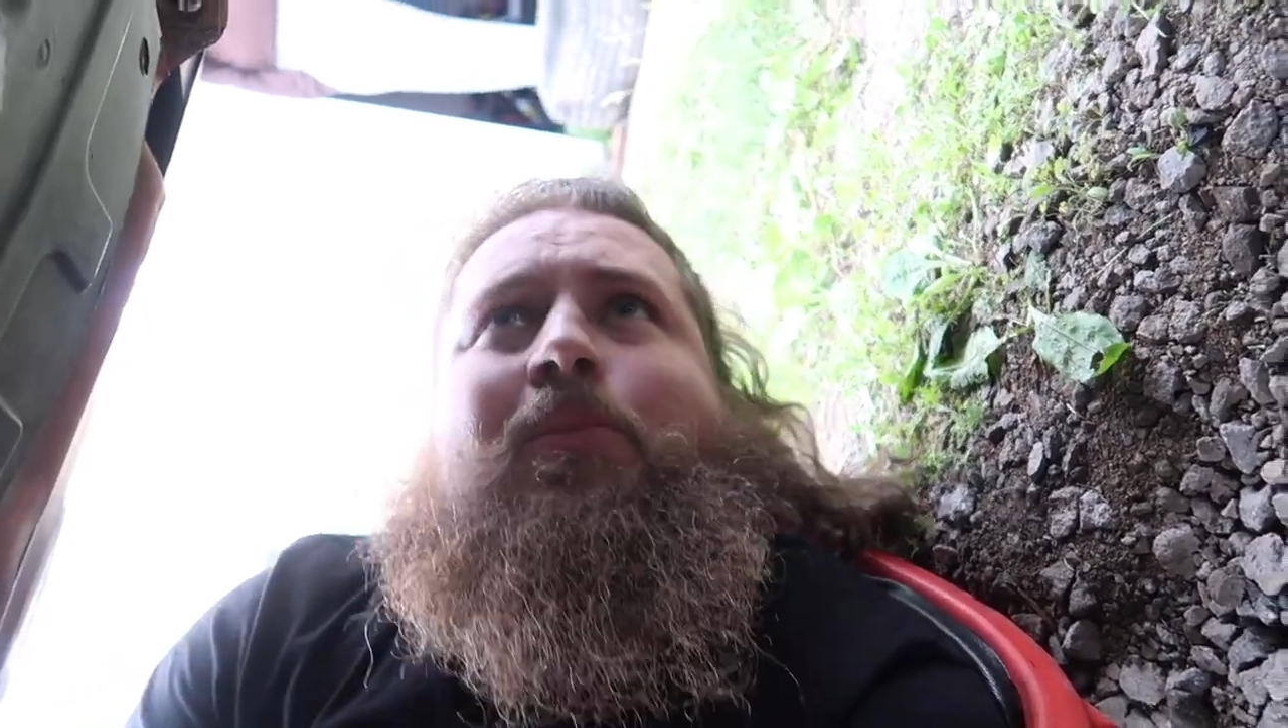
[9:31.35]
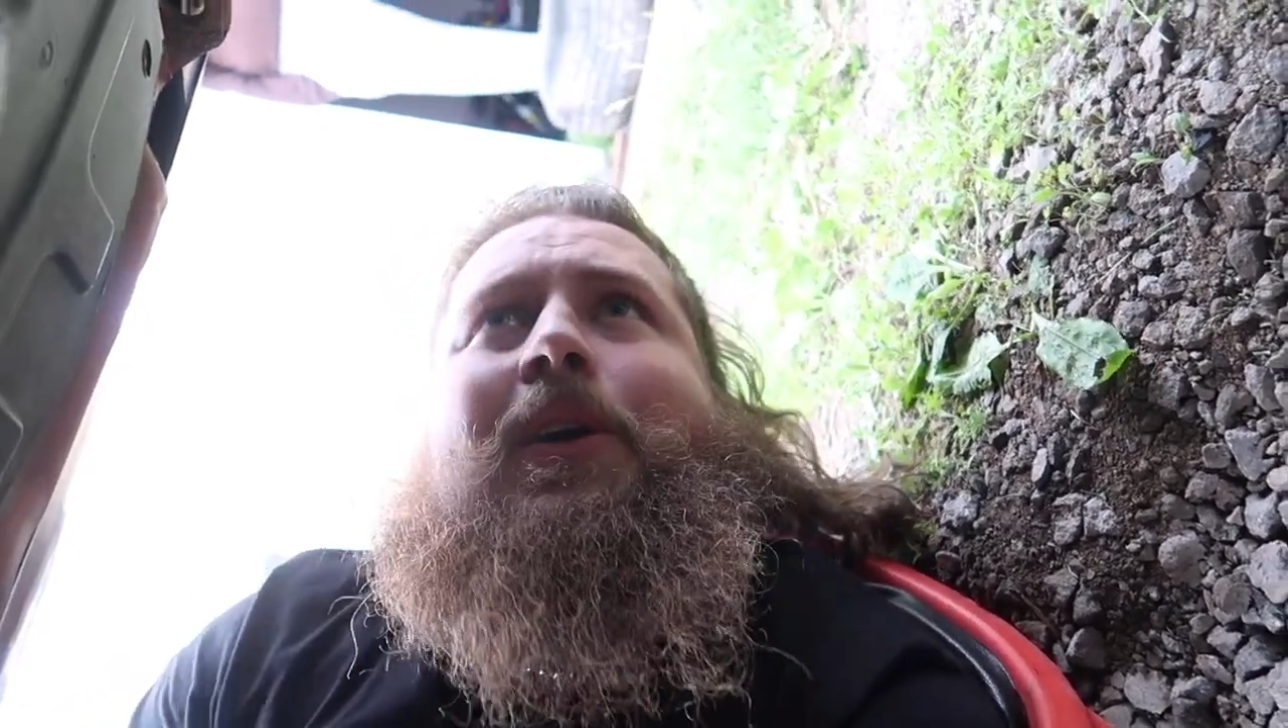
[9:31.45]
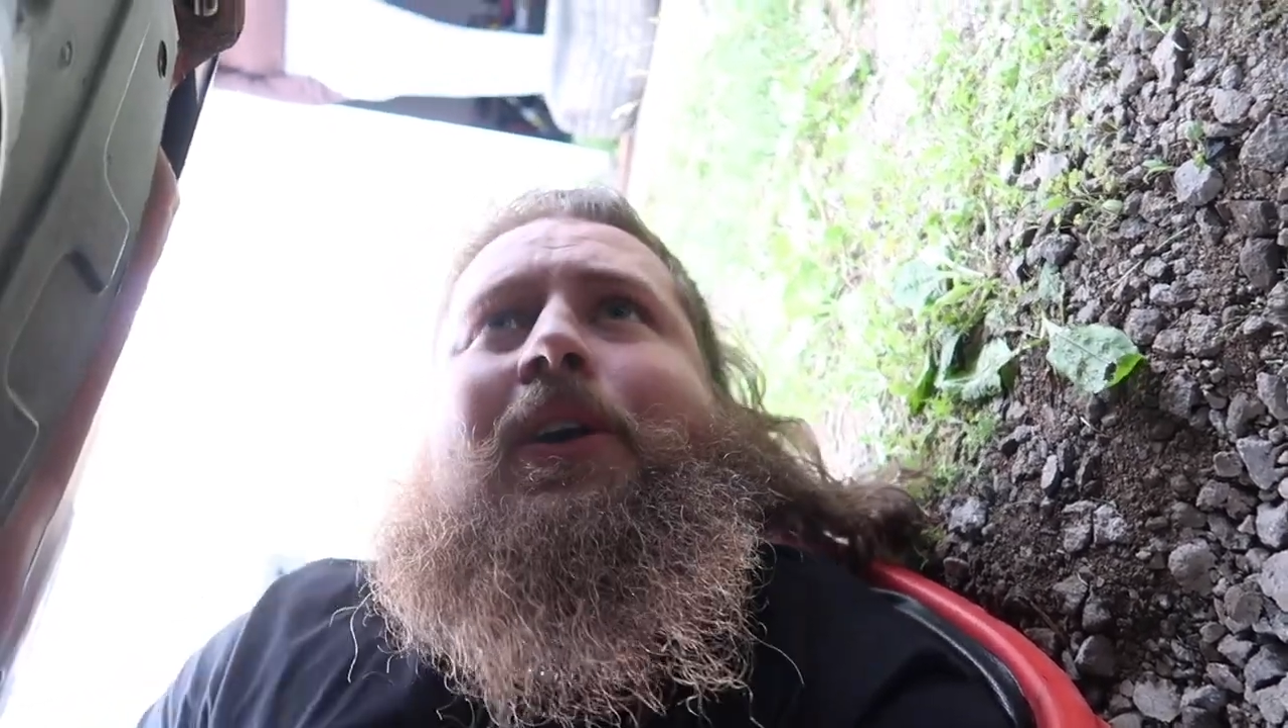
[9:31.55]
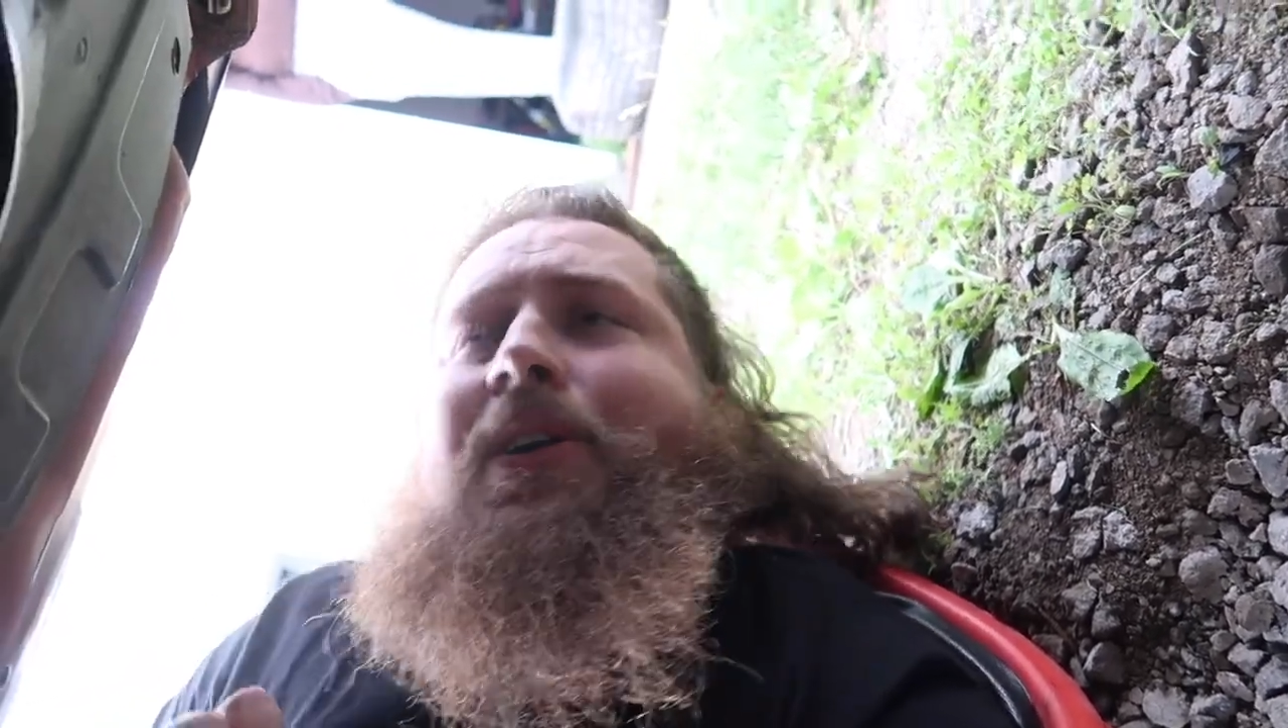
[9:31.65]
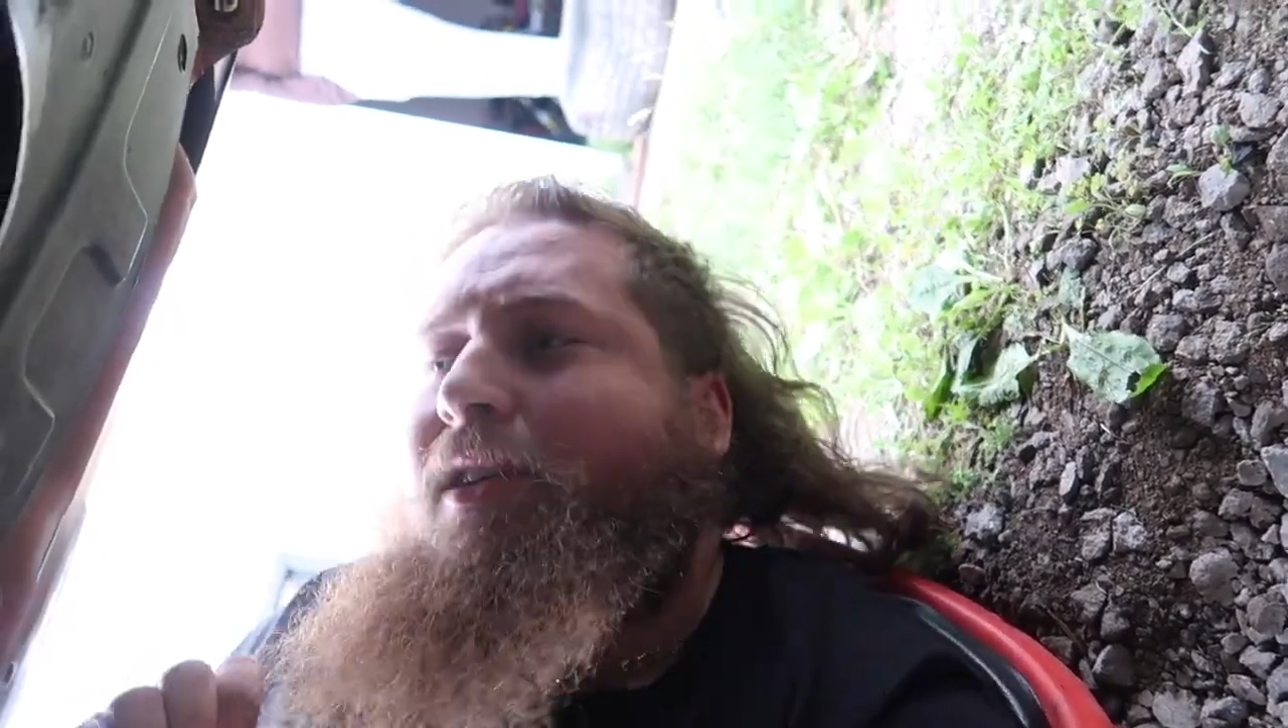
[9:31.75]

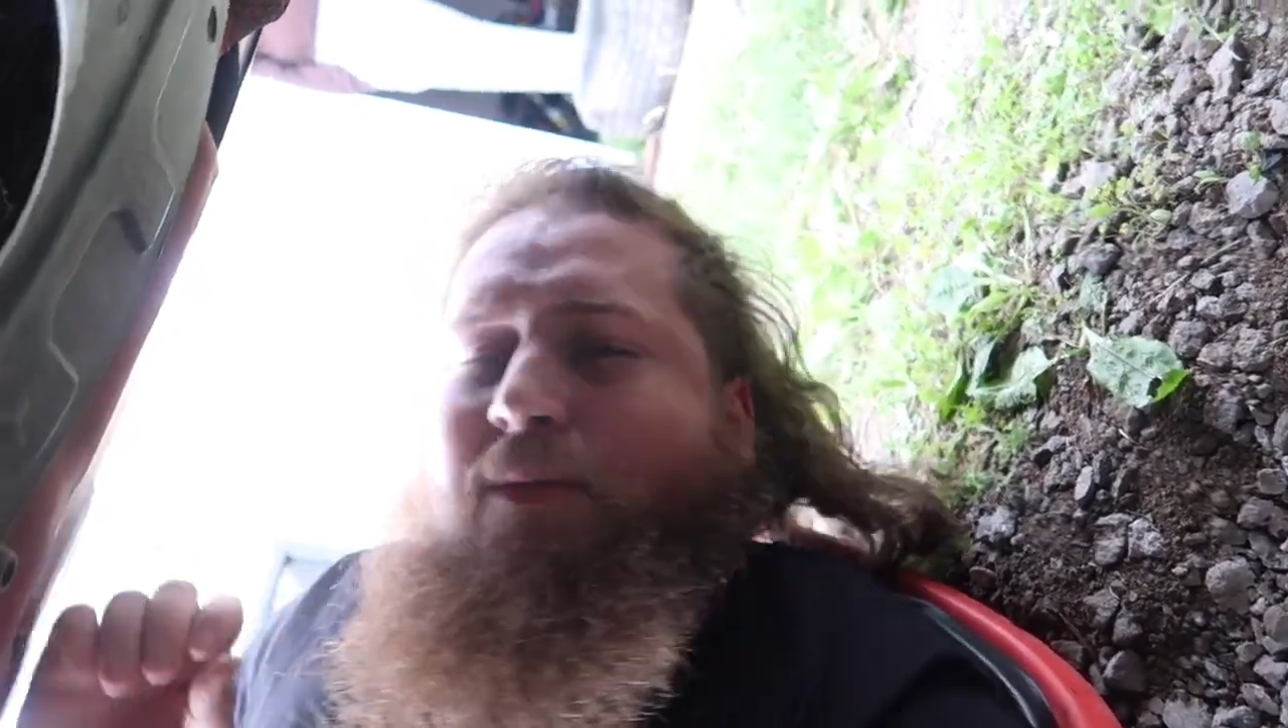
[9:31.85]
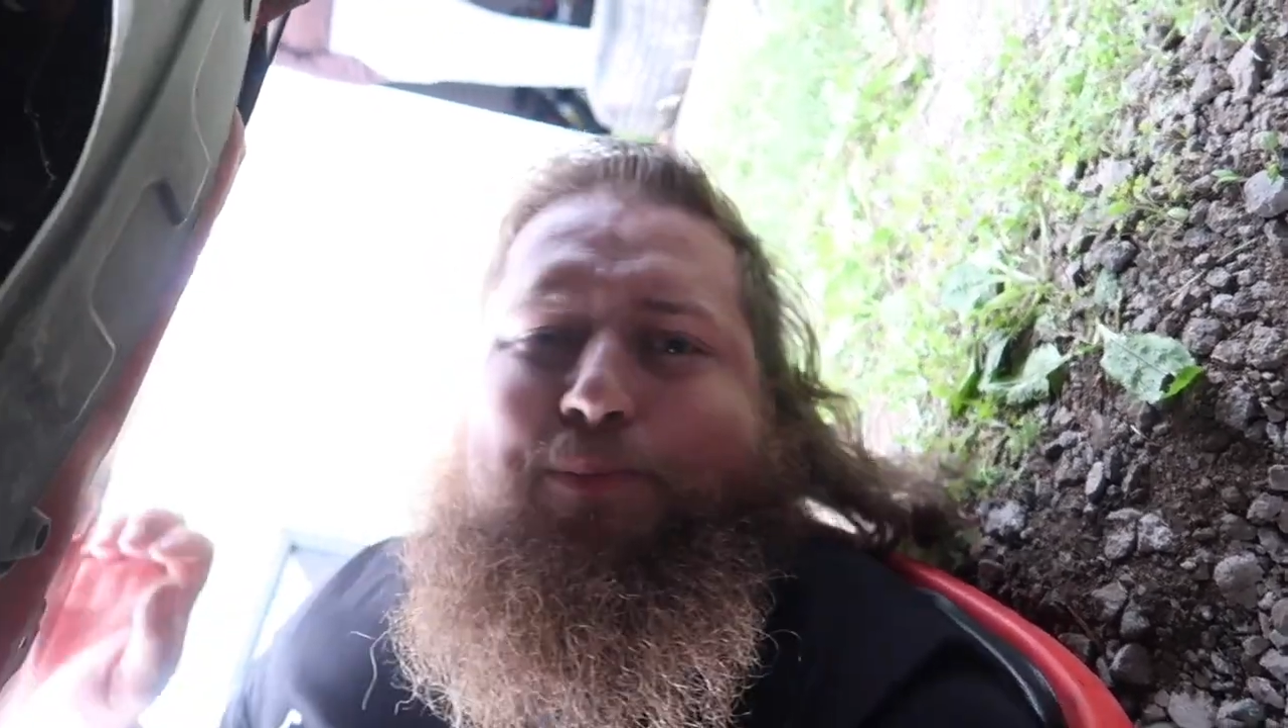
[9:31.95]
better.